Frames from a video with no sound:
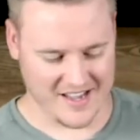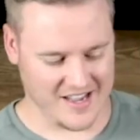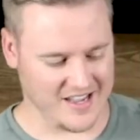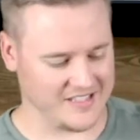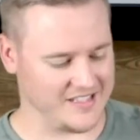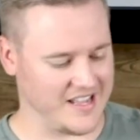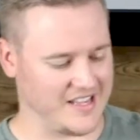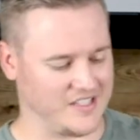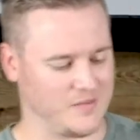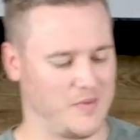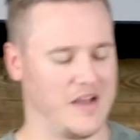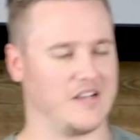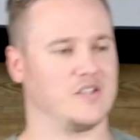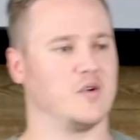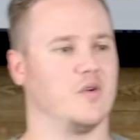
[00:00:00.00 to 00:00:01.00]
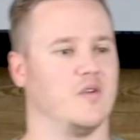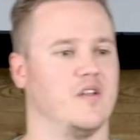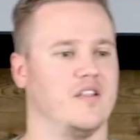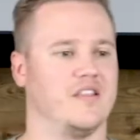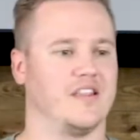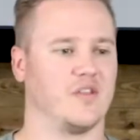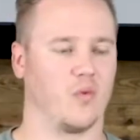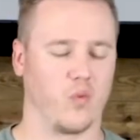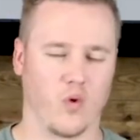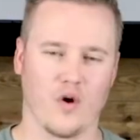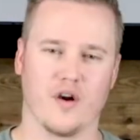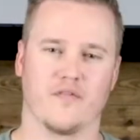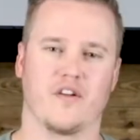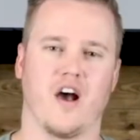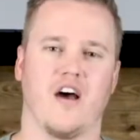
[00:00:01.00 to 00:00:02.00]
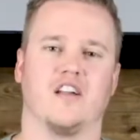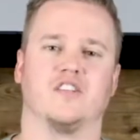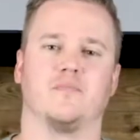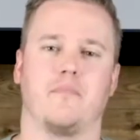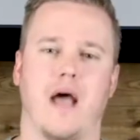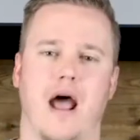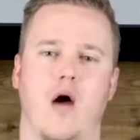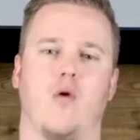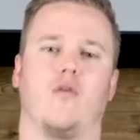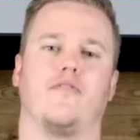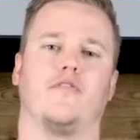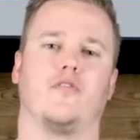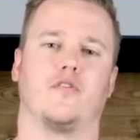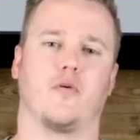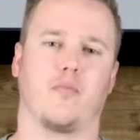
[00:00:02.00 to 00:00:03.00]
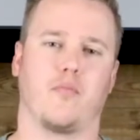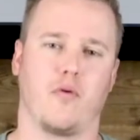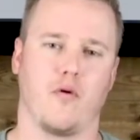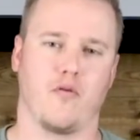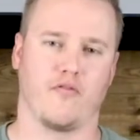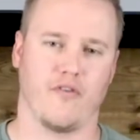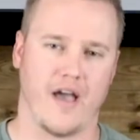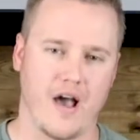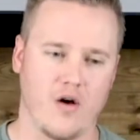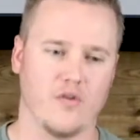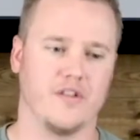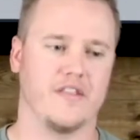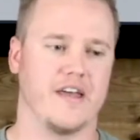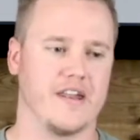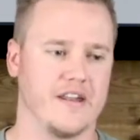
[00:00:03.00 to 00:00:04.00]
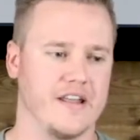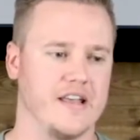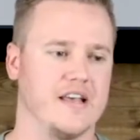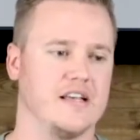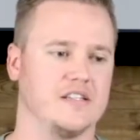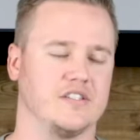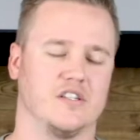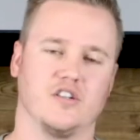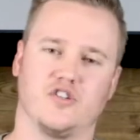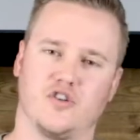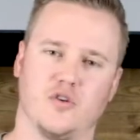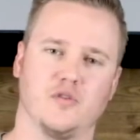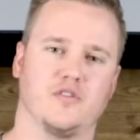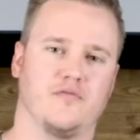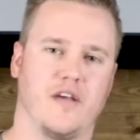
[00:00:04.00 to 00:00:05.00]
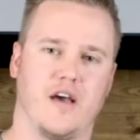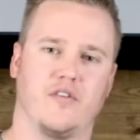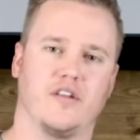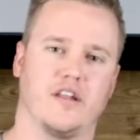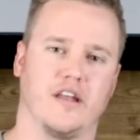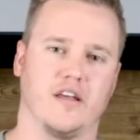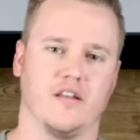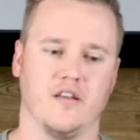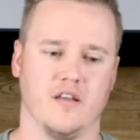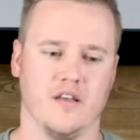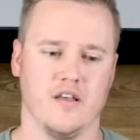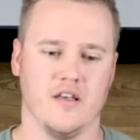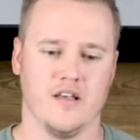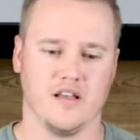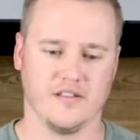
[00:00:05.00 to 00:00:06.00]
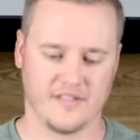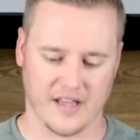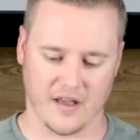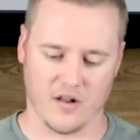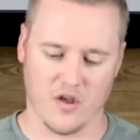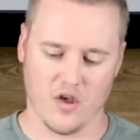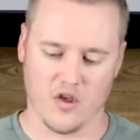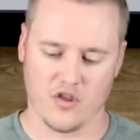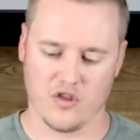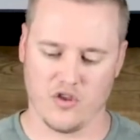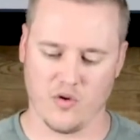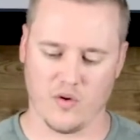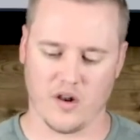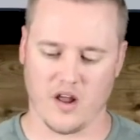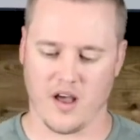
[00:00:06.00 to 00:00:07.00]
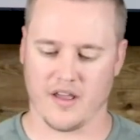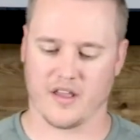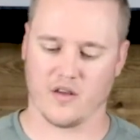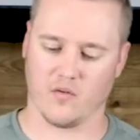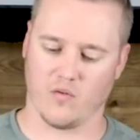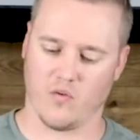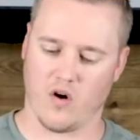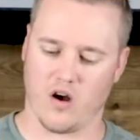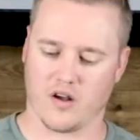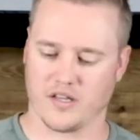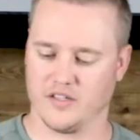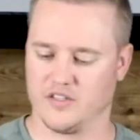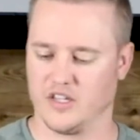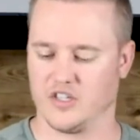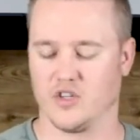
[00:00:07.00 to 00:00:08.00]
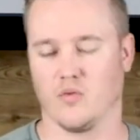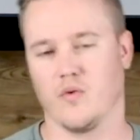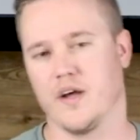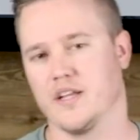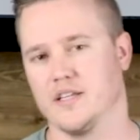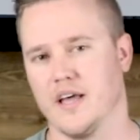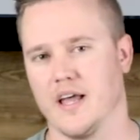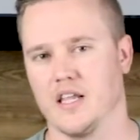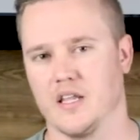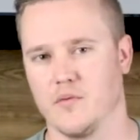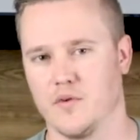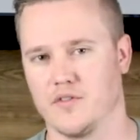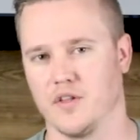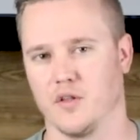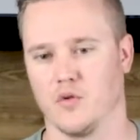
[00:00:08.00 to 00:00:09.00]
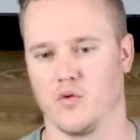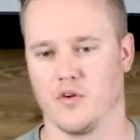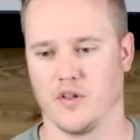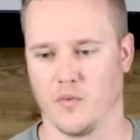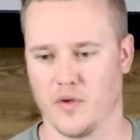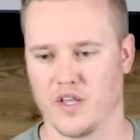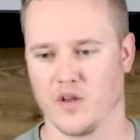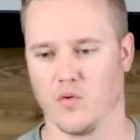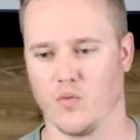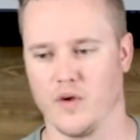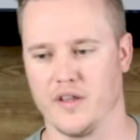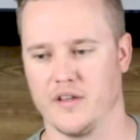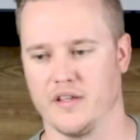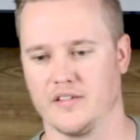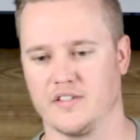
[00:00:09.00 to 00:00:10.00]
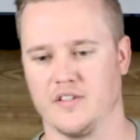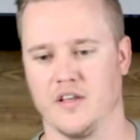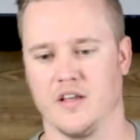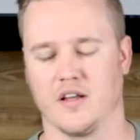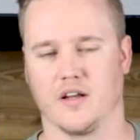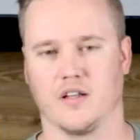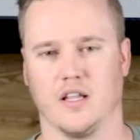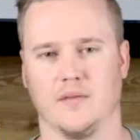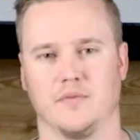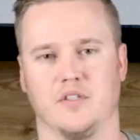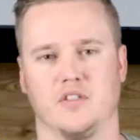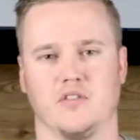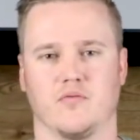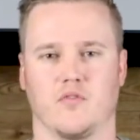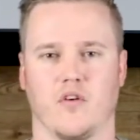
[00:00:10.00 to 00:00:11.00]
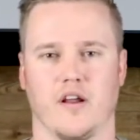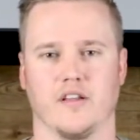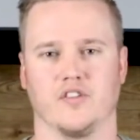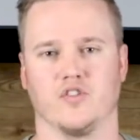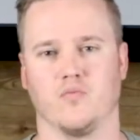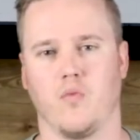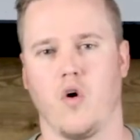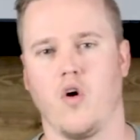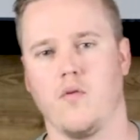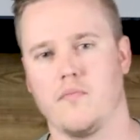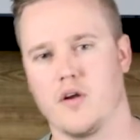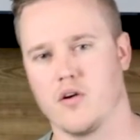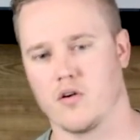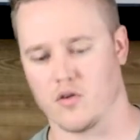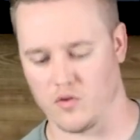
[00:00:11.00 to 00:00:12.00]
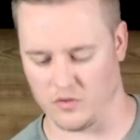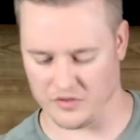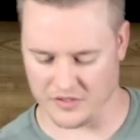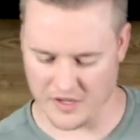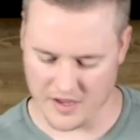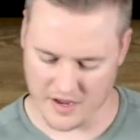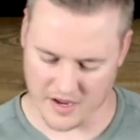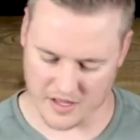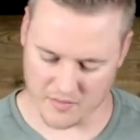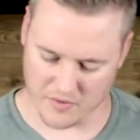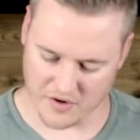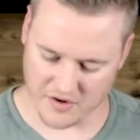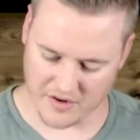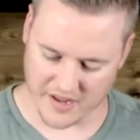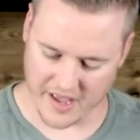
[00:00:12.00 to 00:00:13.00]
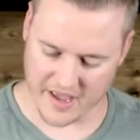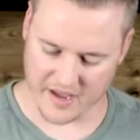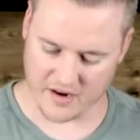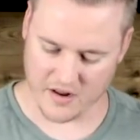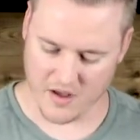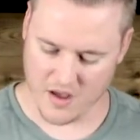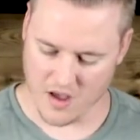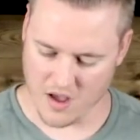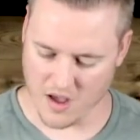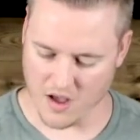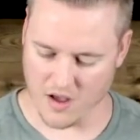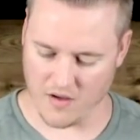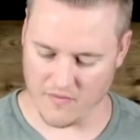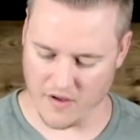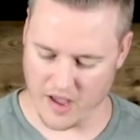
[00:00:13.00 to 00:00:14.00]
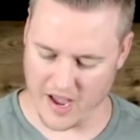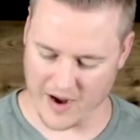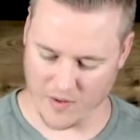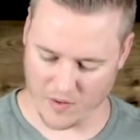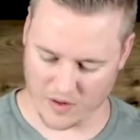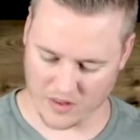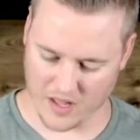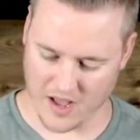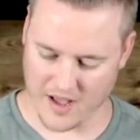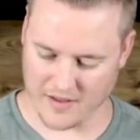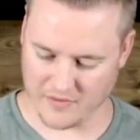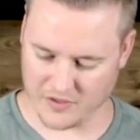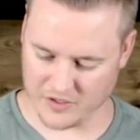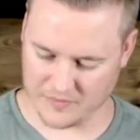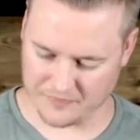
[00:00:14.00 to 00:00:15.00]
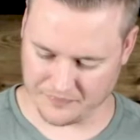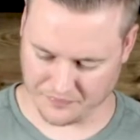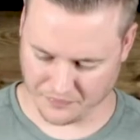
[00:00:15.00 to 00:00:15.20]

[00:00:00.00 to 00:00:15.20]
Isn't that special that the word of God, as powerful and profound that it is, and the truths found in it, is that you and I can walk in such a way daily with the Lord that we can witness glimpses of grace, small miracles in the mundane of our lives.